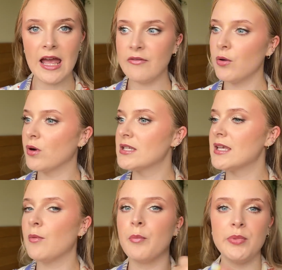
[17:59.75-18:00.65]
If you want to see
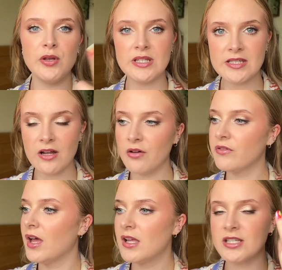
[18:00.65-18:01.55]
more beauty stuff,
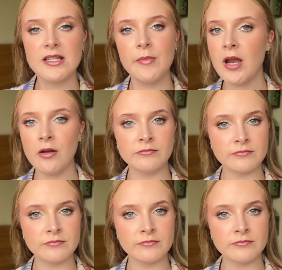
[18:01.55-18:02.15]
just let me know.